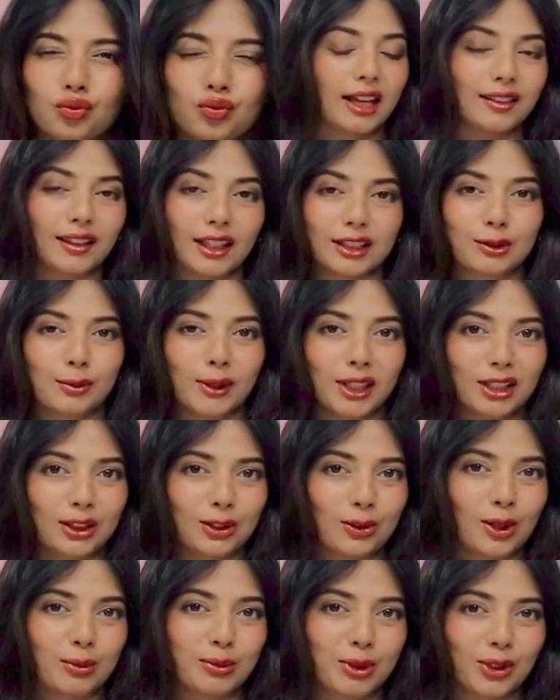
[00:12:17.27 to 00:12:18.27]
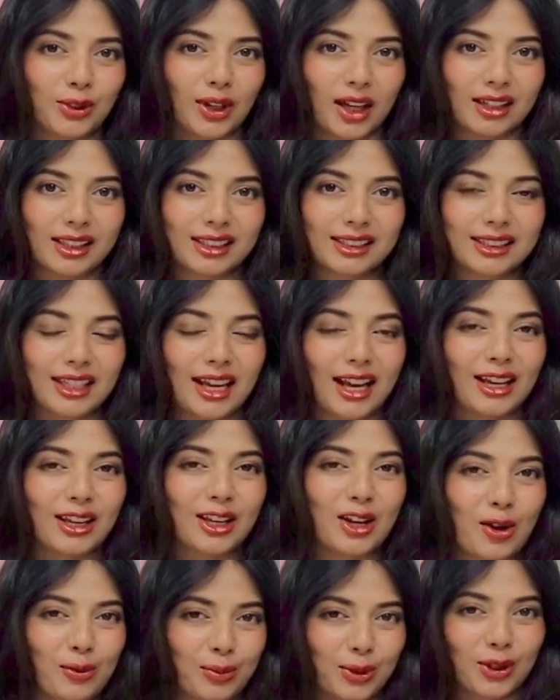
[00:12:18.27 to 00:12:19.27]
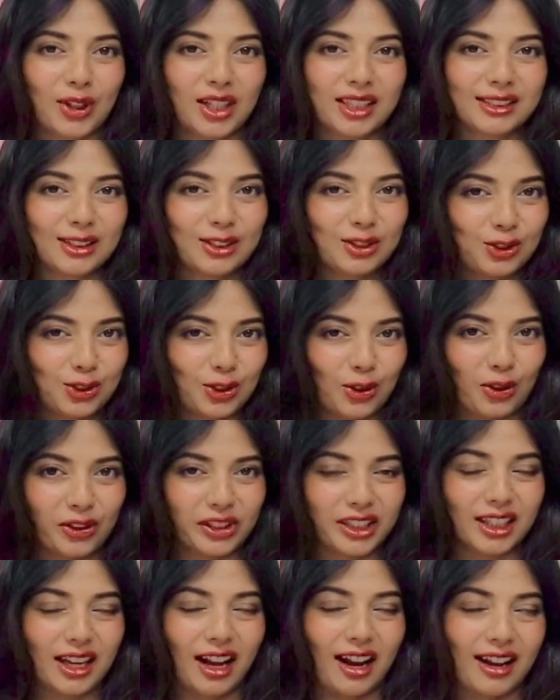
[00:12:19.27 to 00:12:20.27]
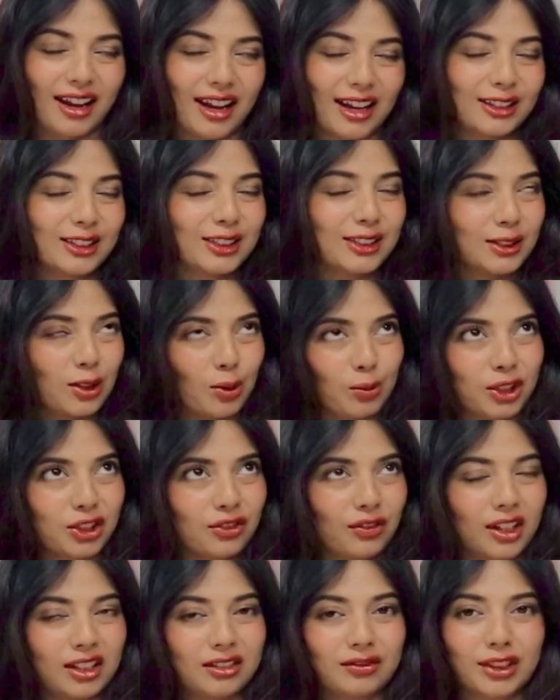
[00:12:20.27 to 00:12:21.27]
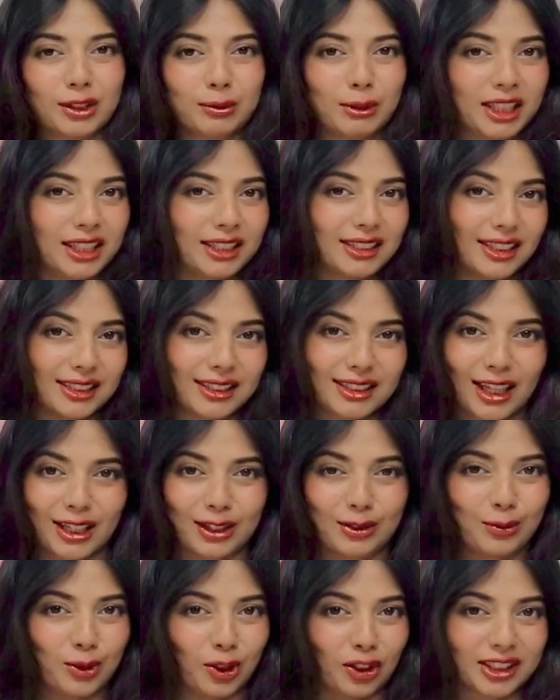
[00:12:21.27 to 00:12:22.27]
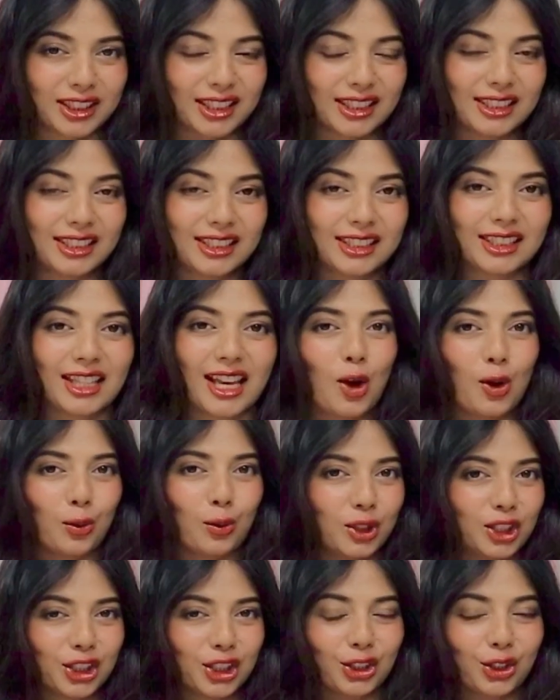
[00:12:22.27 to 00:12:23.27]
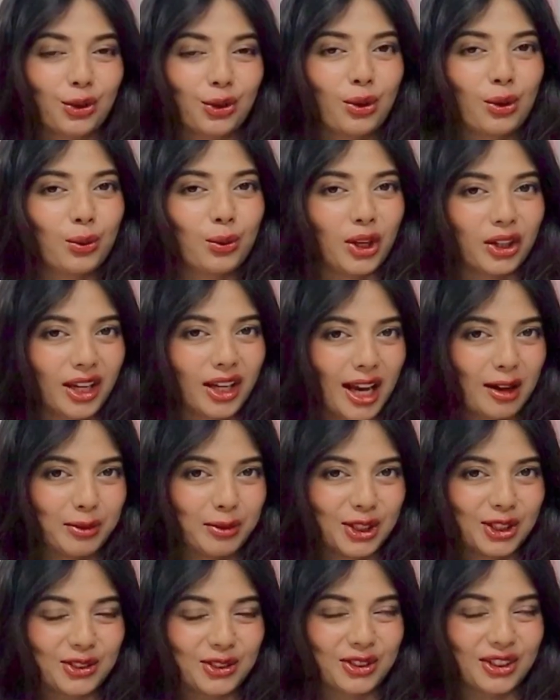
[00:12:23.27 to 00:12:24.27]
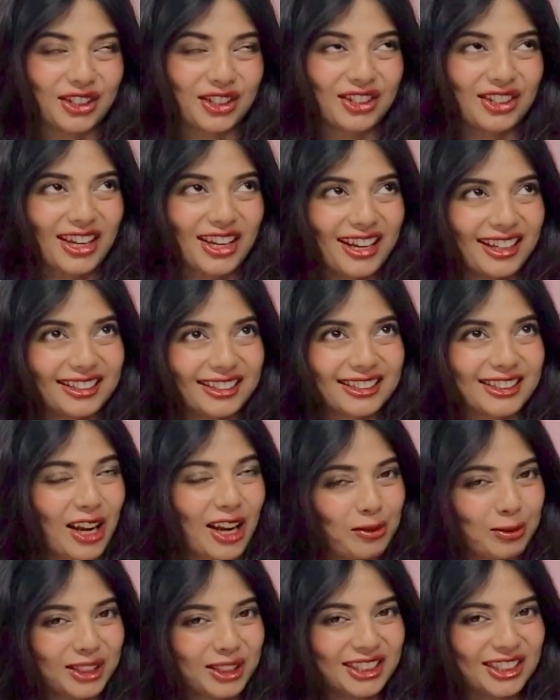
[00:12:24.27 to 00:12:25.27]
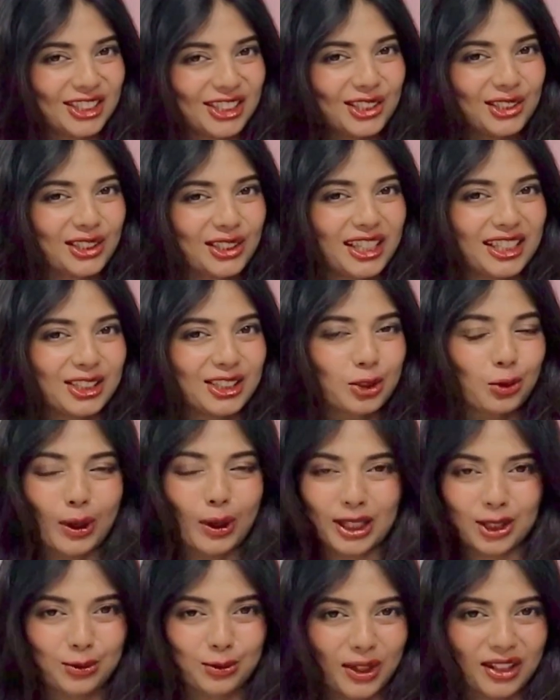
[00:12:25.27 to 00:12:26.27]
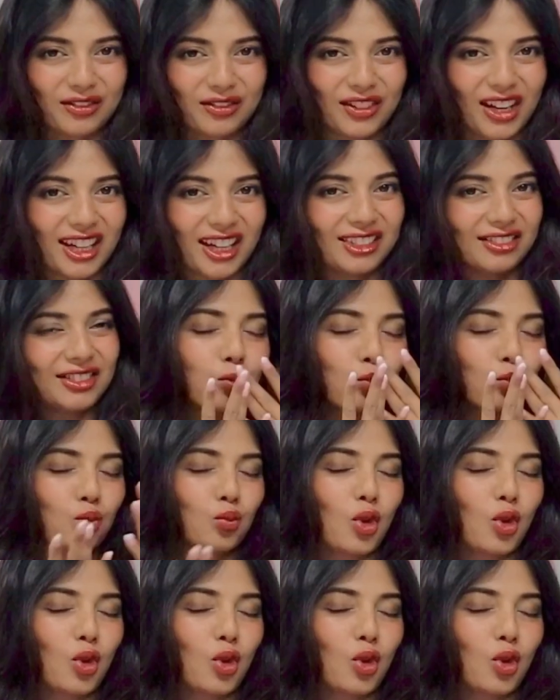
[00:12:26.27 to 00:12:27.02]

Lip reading: And that's my glow up, you guys. I hope you guys enjoyed. I had so much fun filming this entire process. Wishing you a very happy new year, and I will see you in 2025.